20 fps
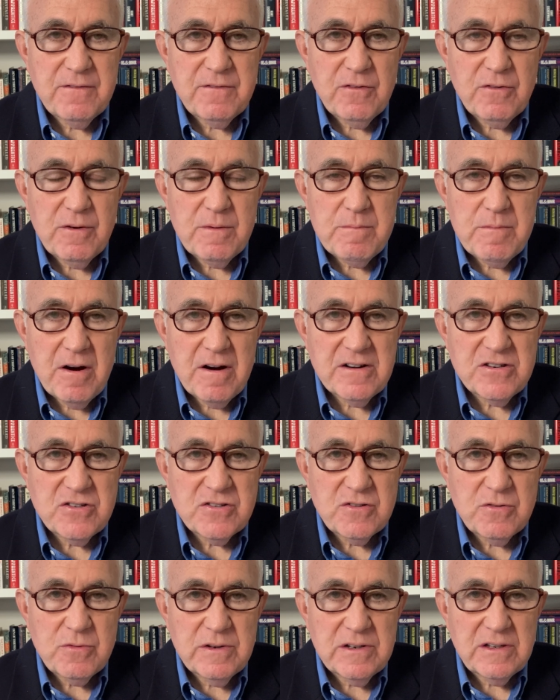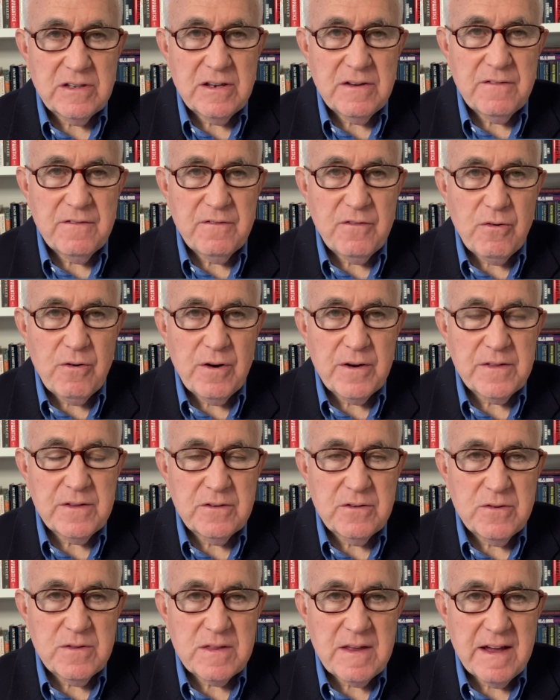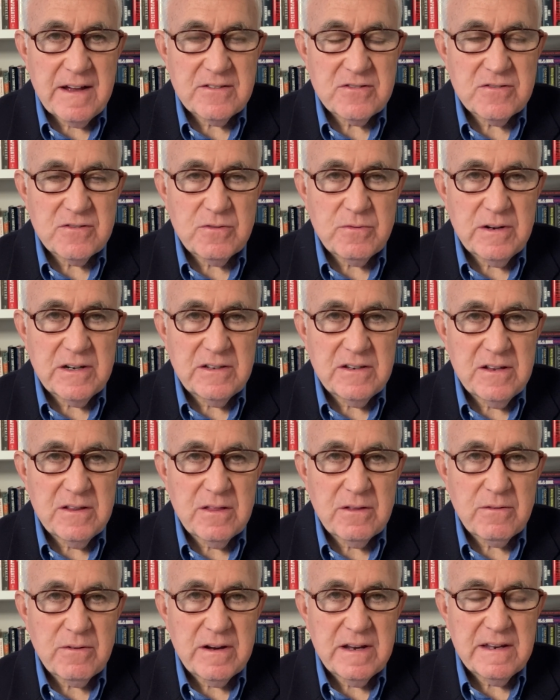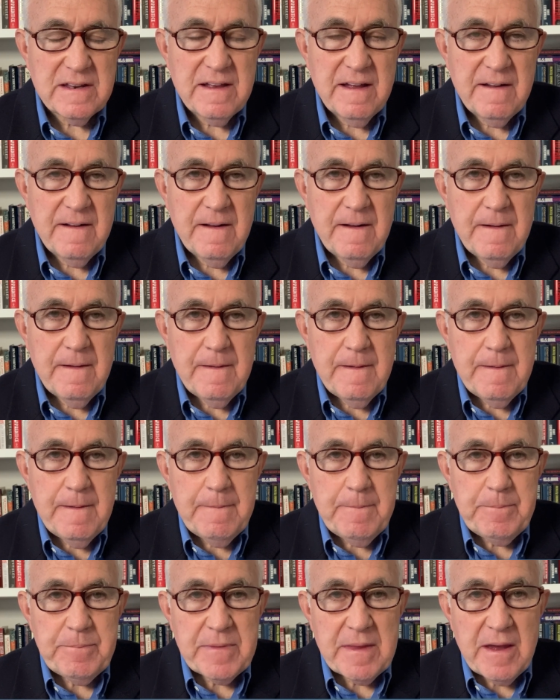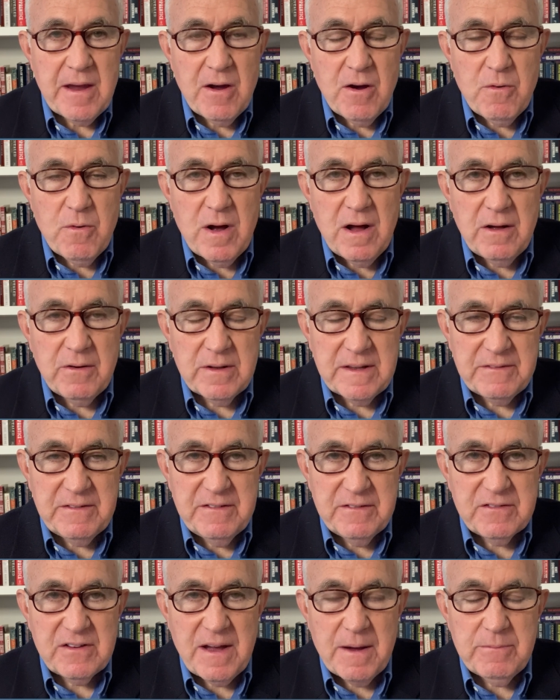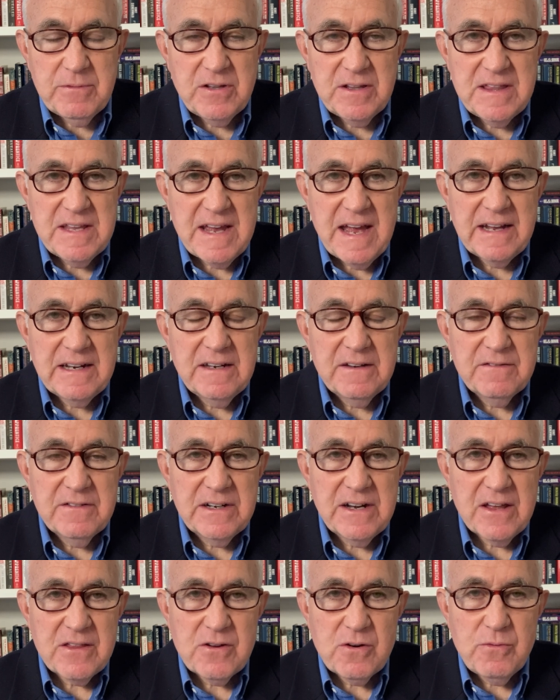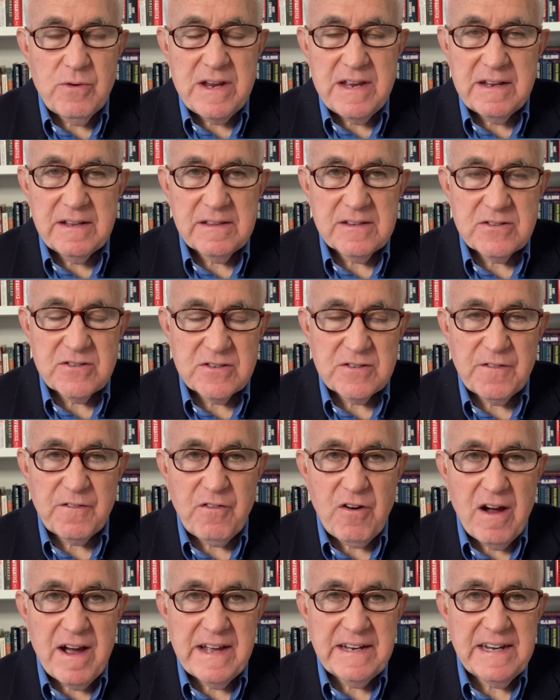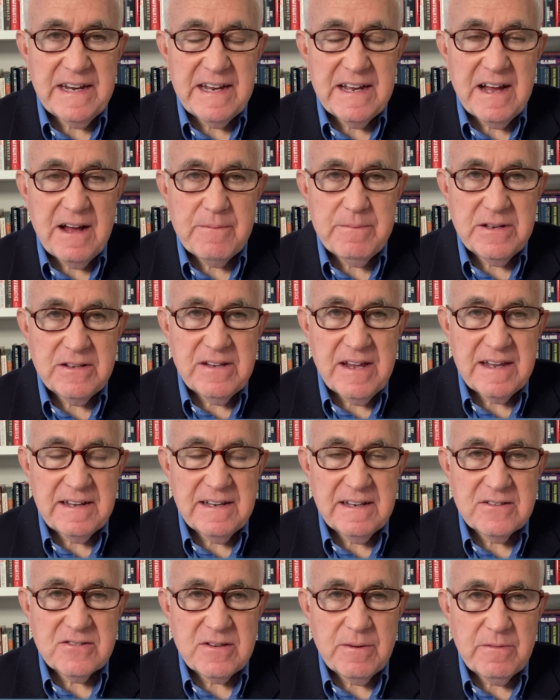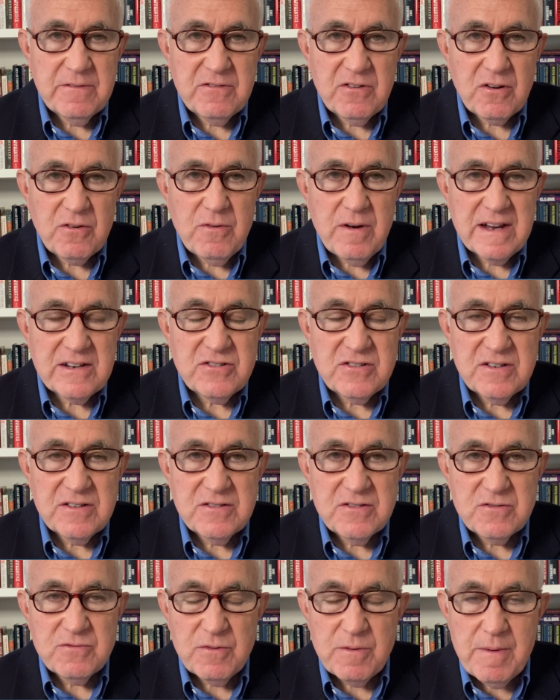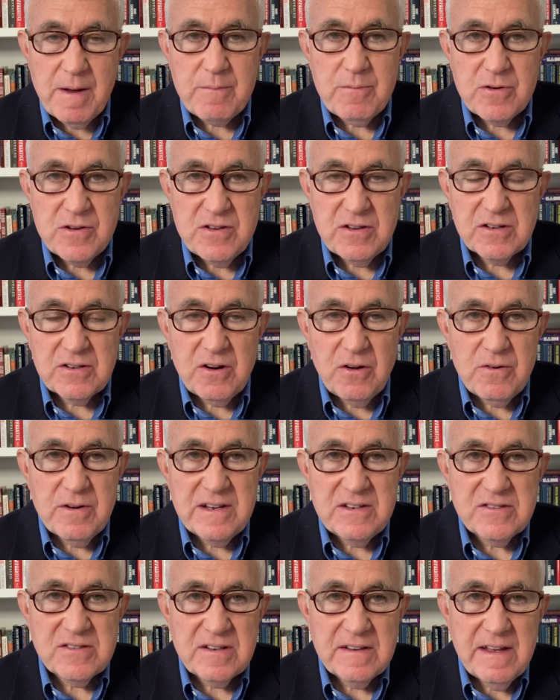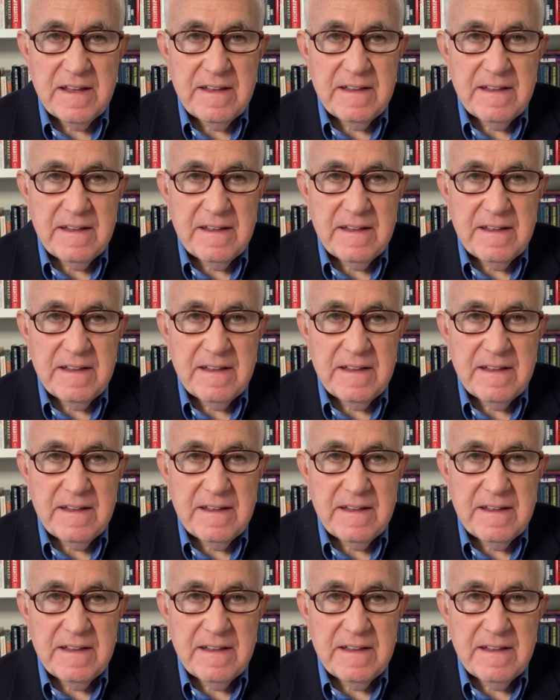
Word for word: for March 24th, 2023. Well, we've come to the end of another week. This is Friday. I'll be taking some of your questions. Remember, you can always